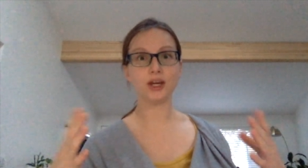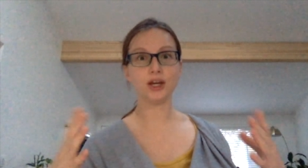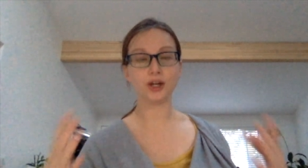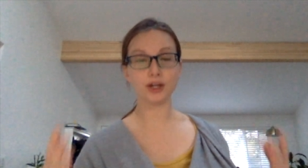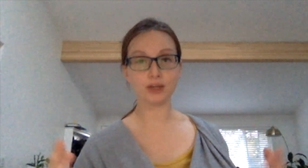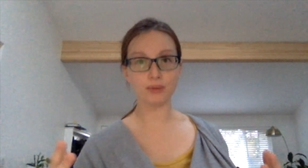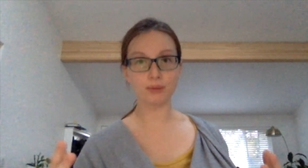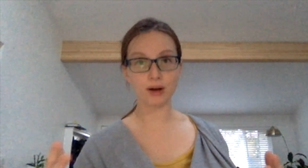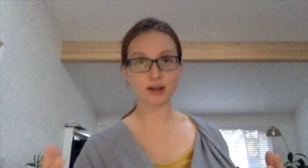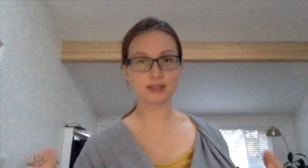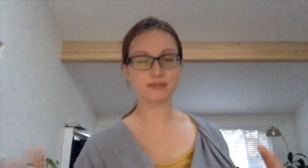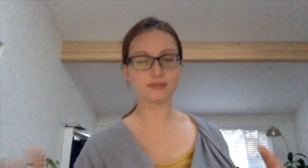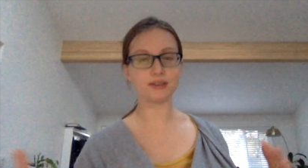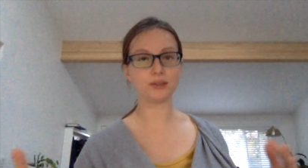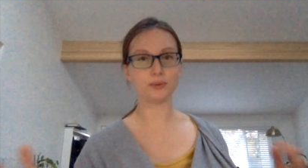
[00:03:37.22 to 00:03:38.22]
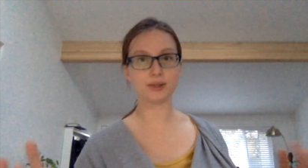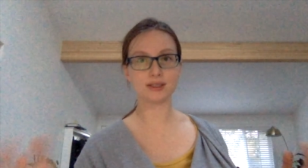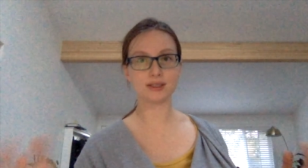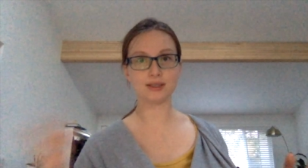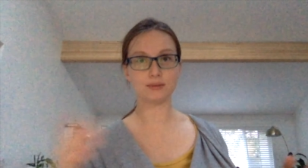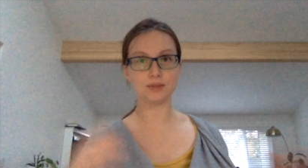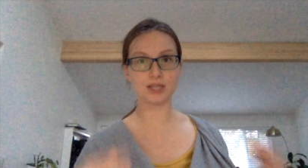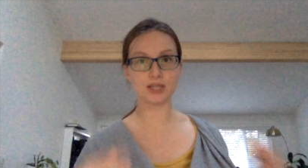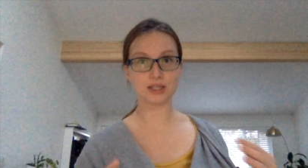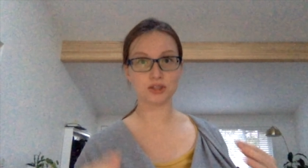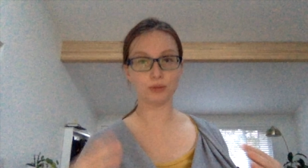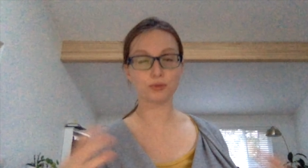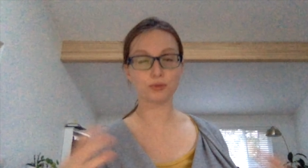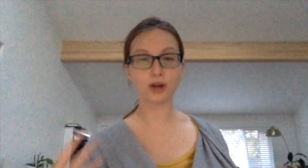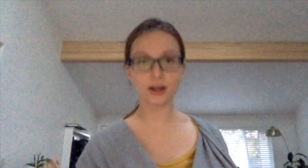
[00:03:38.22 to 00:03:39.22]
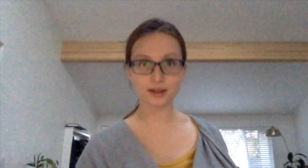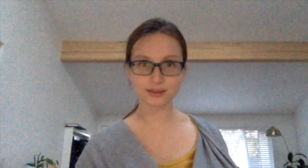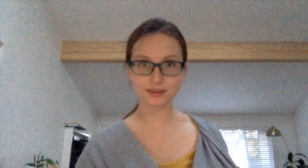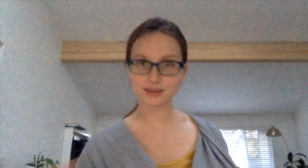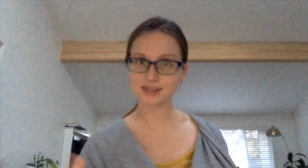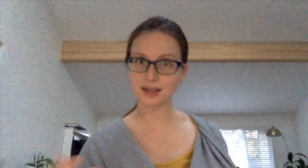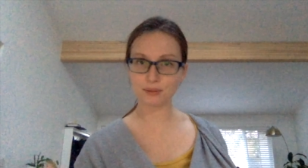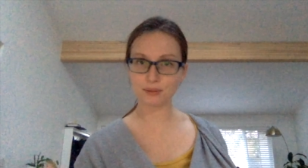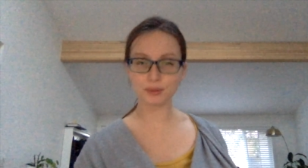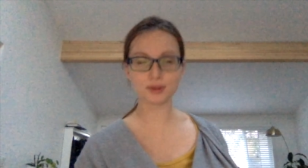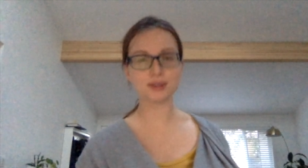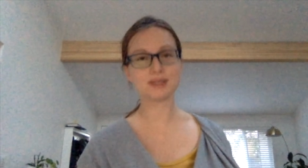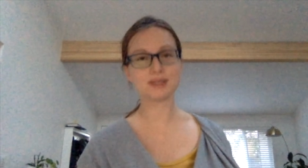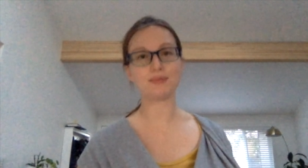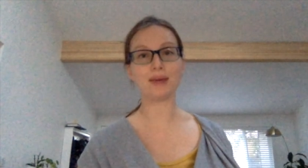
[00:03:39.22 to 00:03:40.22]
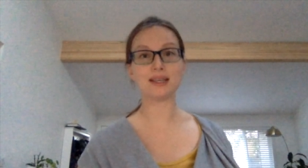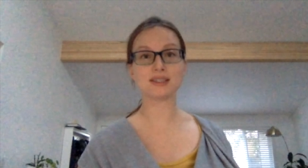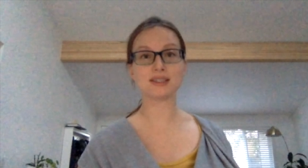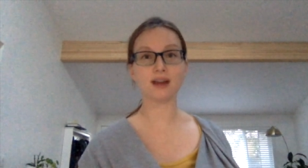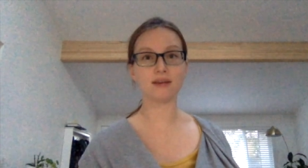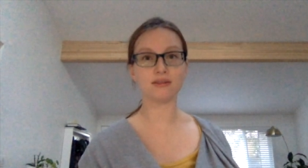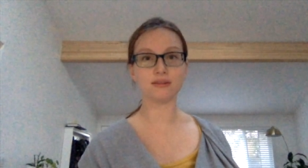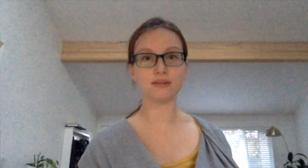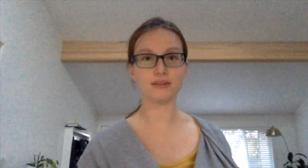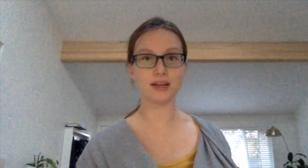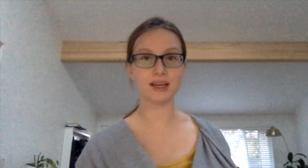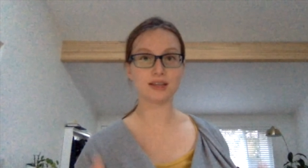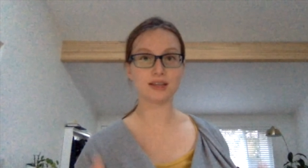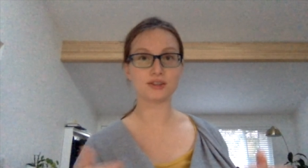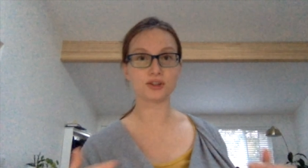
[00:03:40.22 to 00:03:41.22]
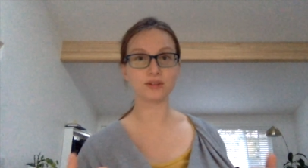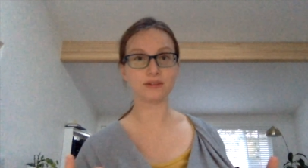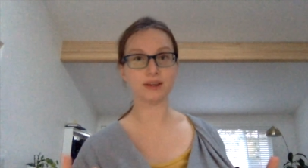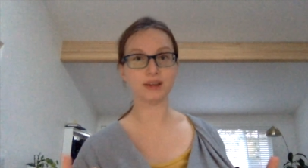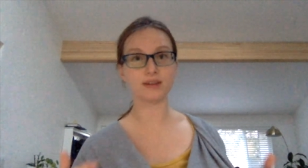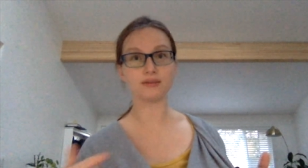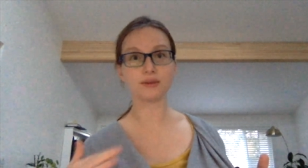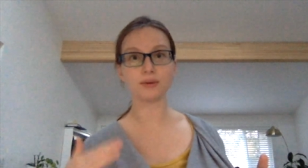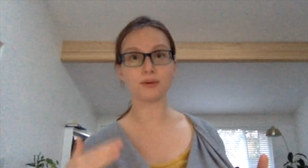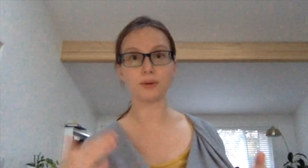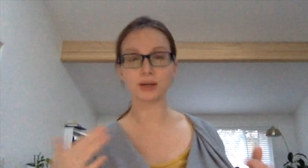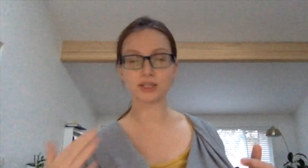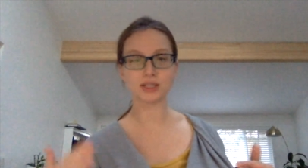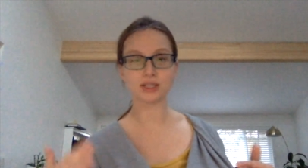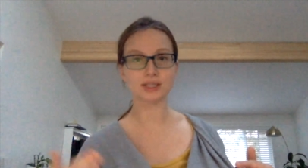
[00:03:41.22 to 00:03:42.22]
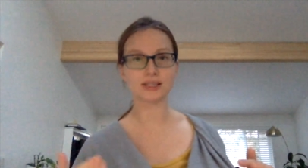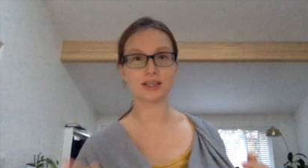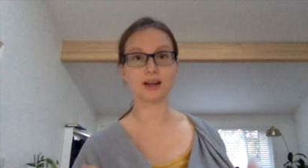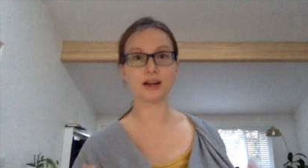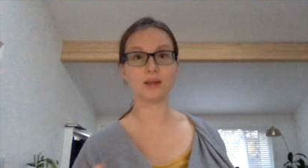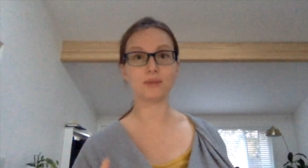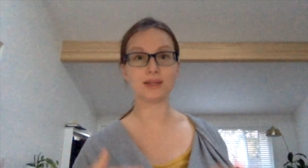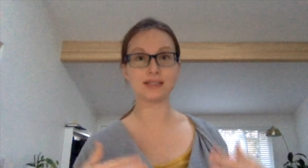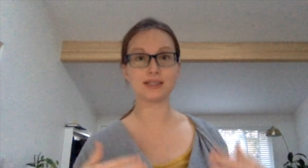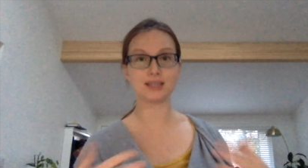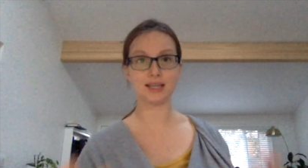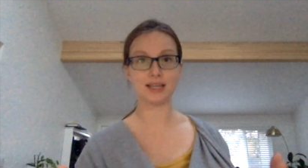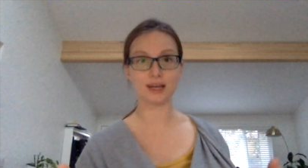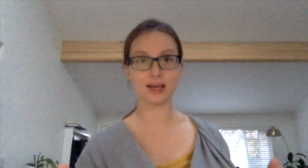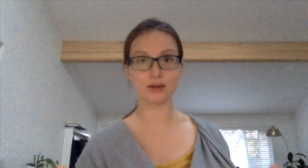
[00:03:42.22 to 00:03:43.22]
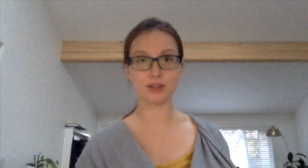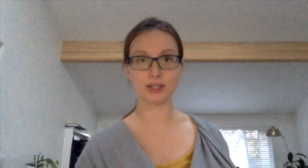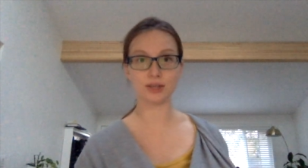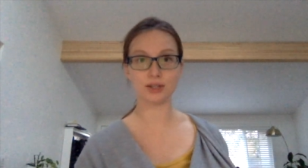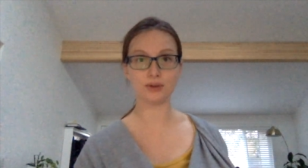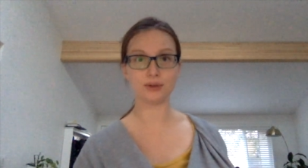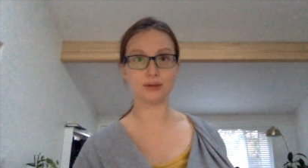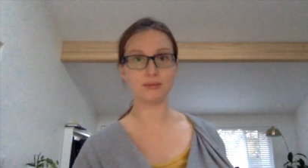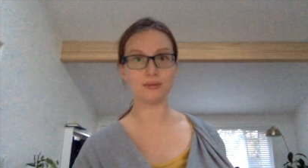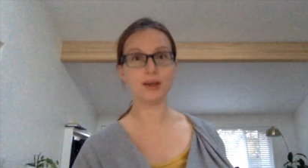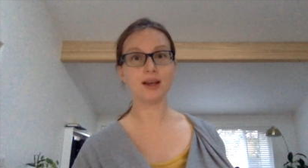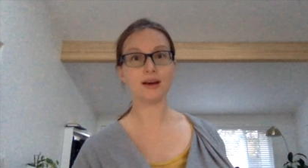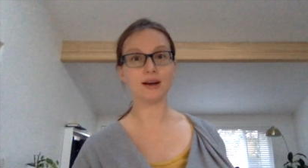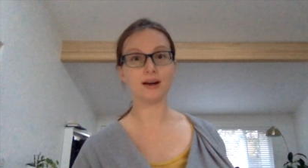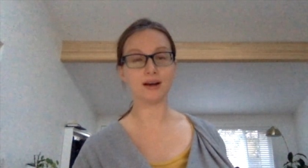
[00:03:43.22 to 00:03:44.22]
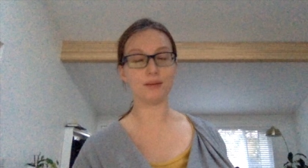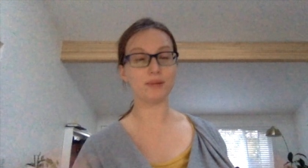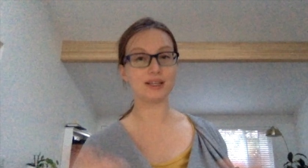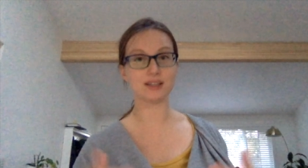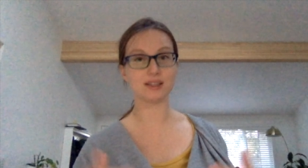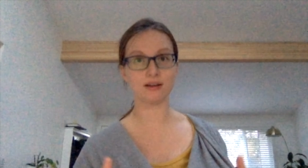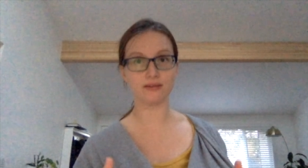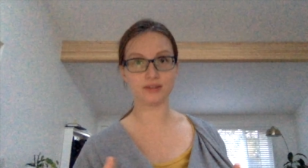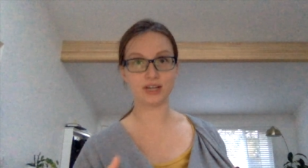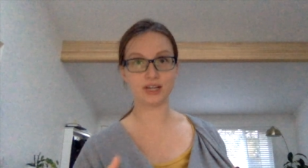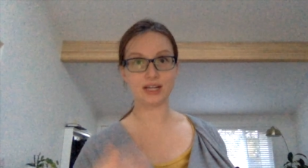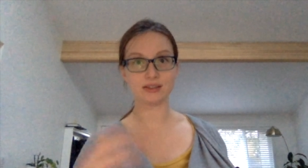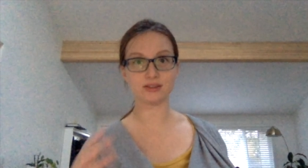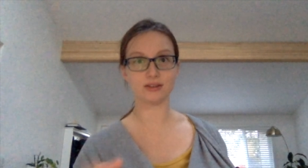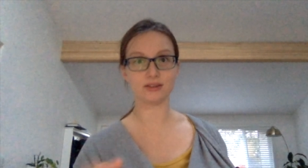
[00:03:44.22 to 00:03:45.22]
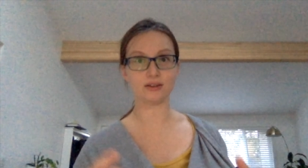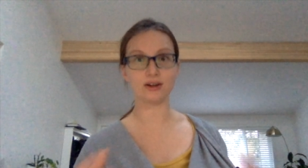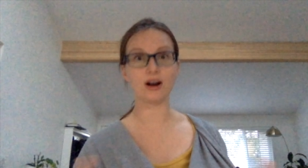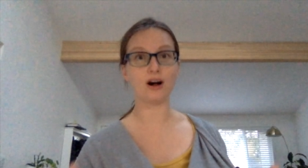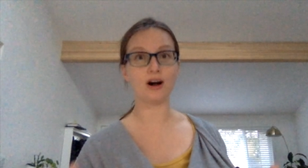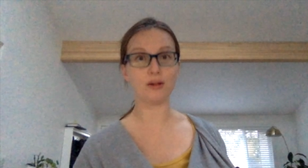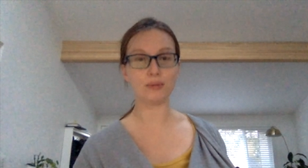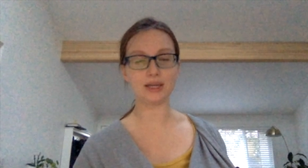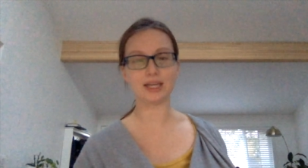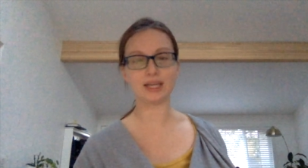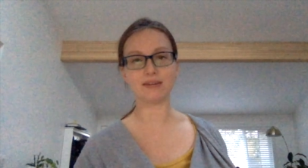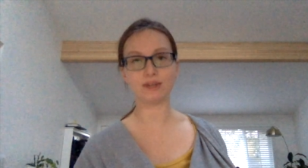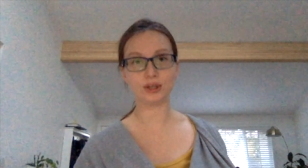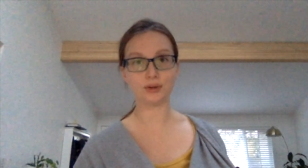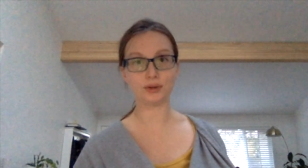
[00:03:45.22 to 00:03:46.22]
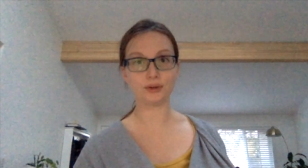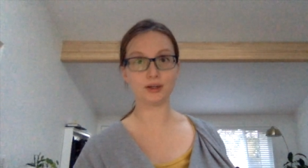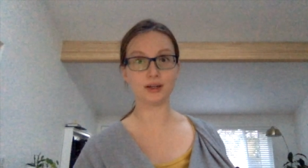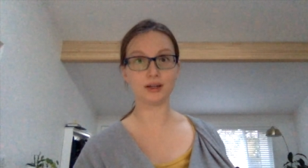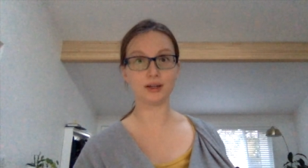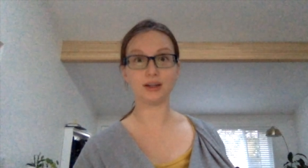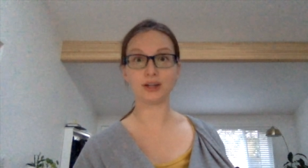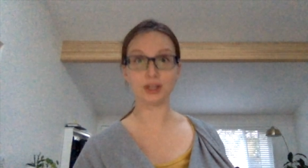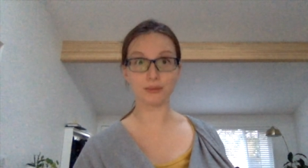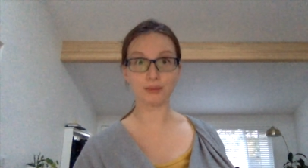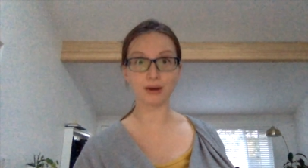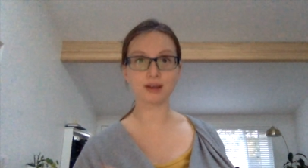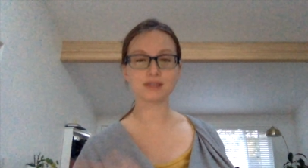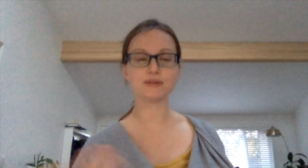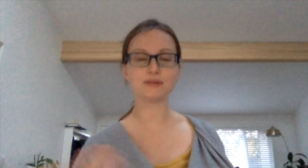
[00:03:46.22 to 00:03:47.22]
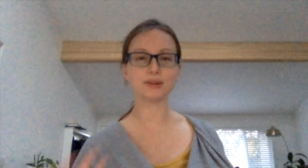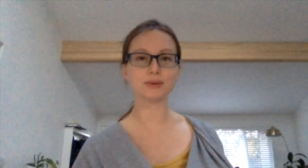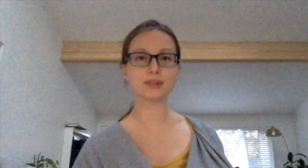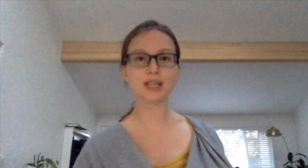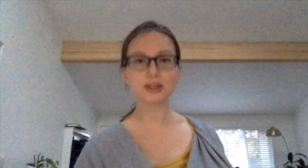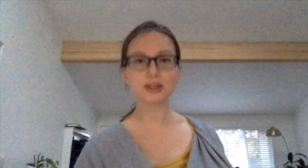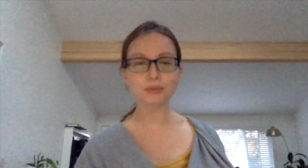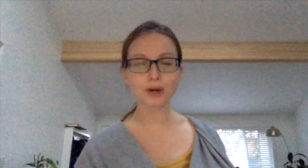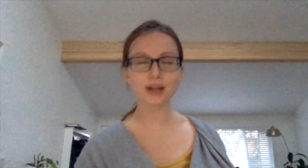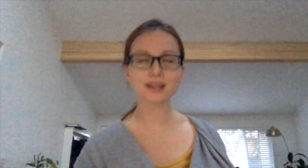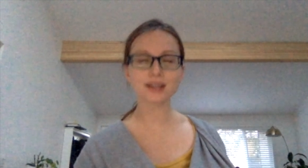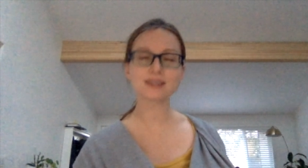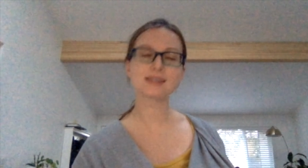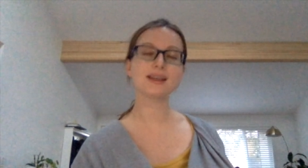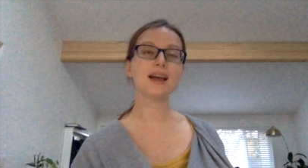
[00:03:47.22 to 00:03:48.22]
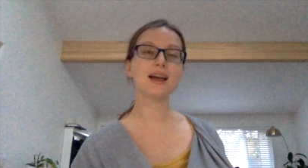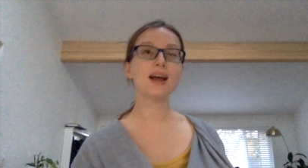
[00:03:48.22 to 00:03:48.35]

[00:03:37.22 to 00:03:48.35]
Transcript: goodie box filled with some dental product samples based off of a survey of questions that I'll be sending out to you. And um, based off of your answer, I'll be giving you a, a goodie box filled with dental products.